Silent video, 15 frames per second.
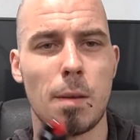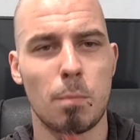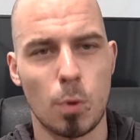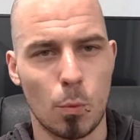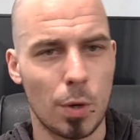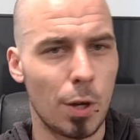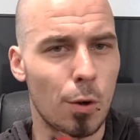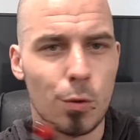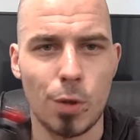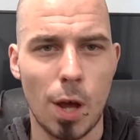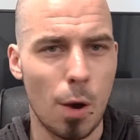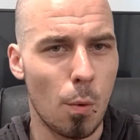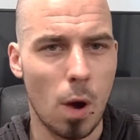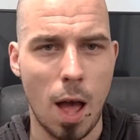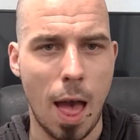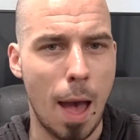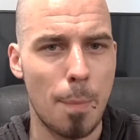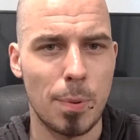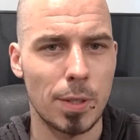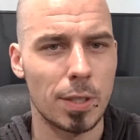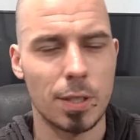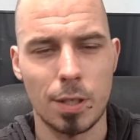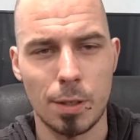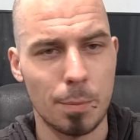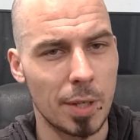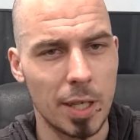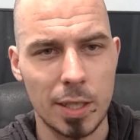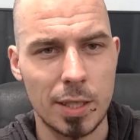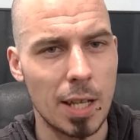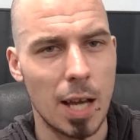But we all know what happens to them,
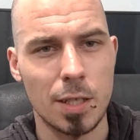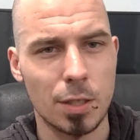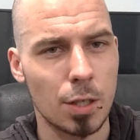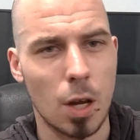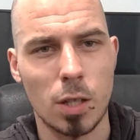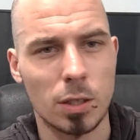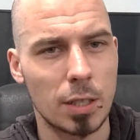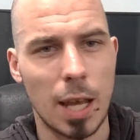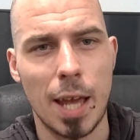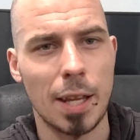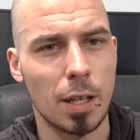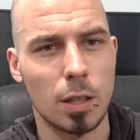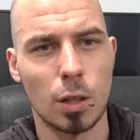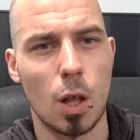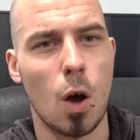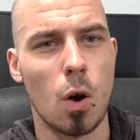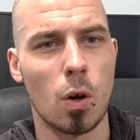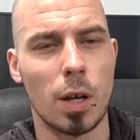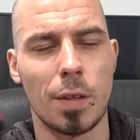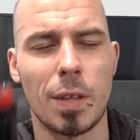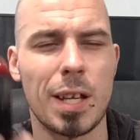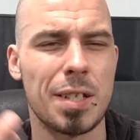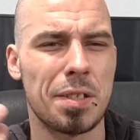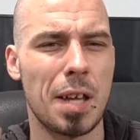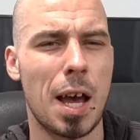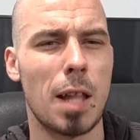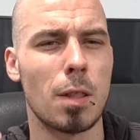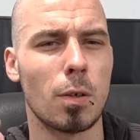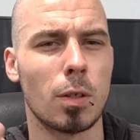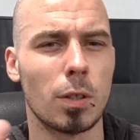and it does not take long, and they
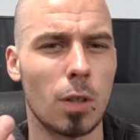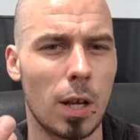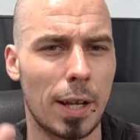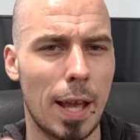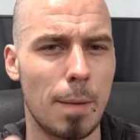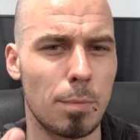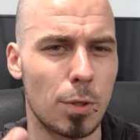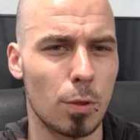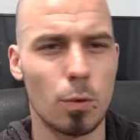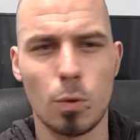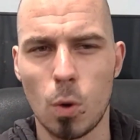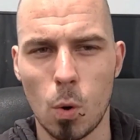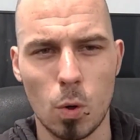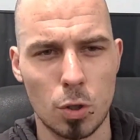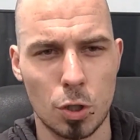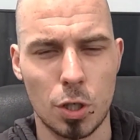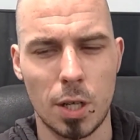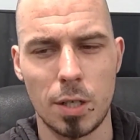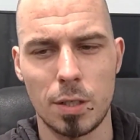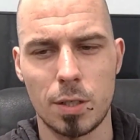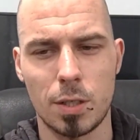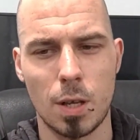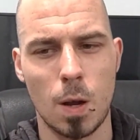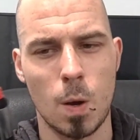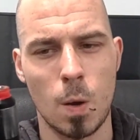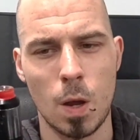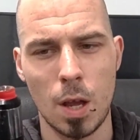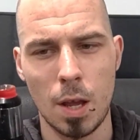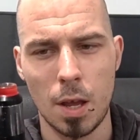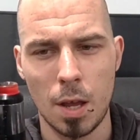start looking like absolute horse shit.
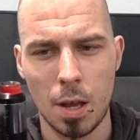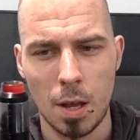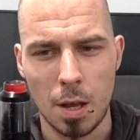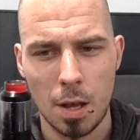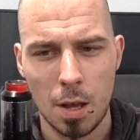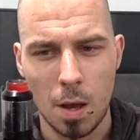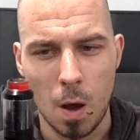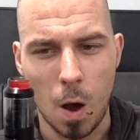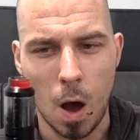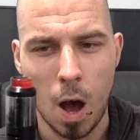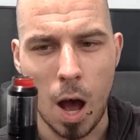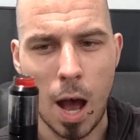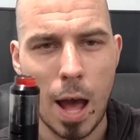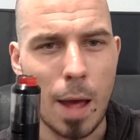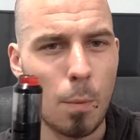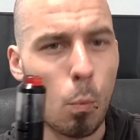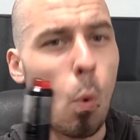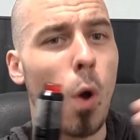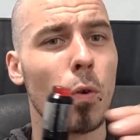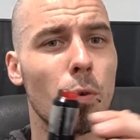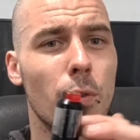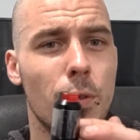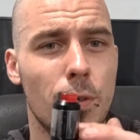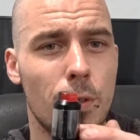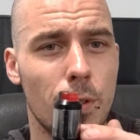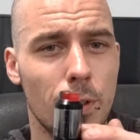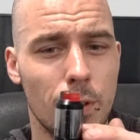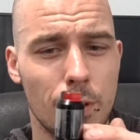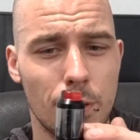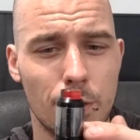So I
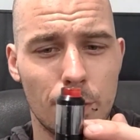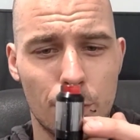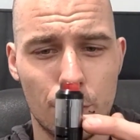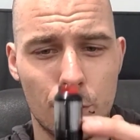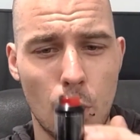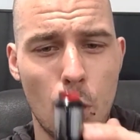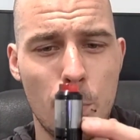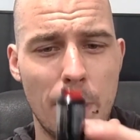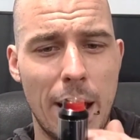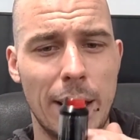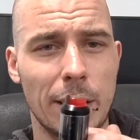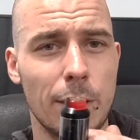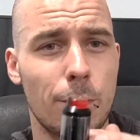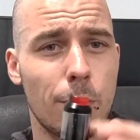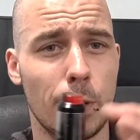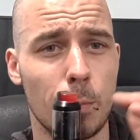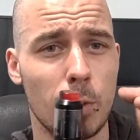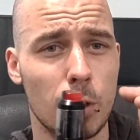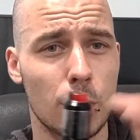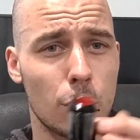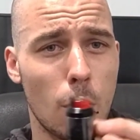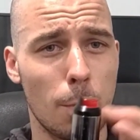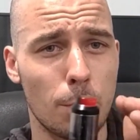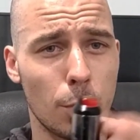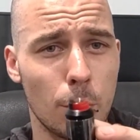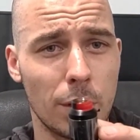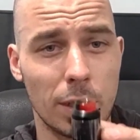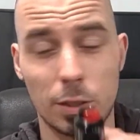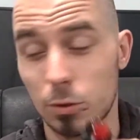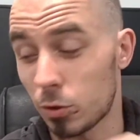wanted so badly for them to stop
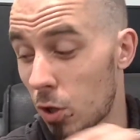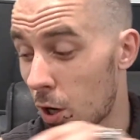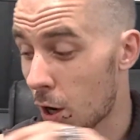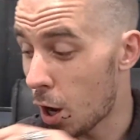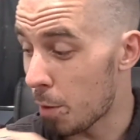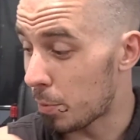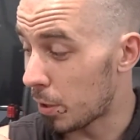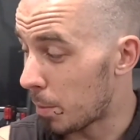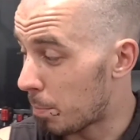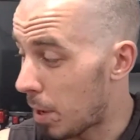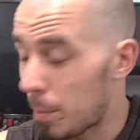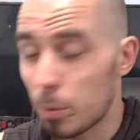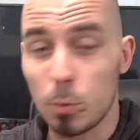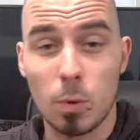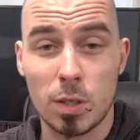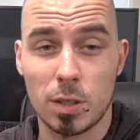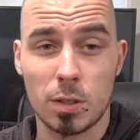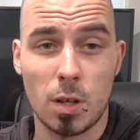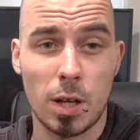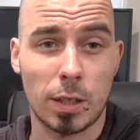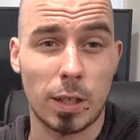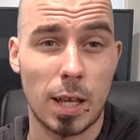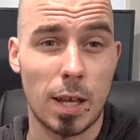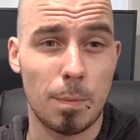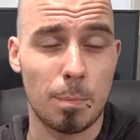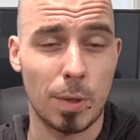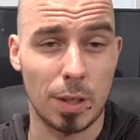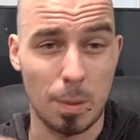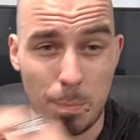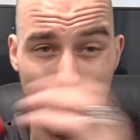doing this. I was kind of hoping the bubble wasn't like that,
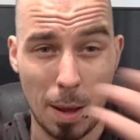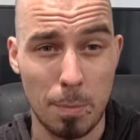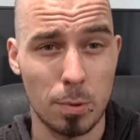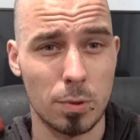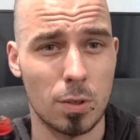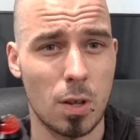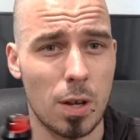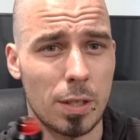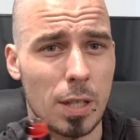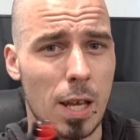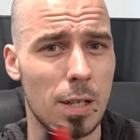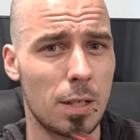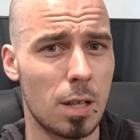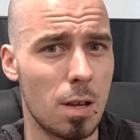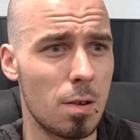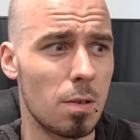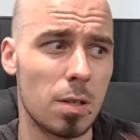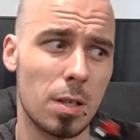but the bubble's like that too.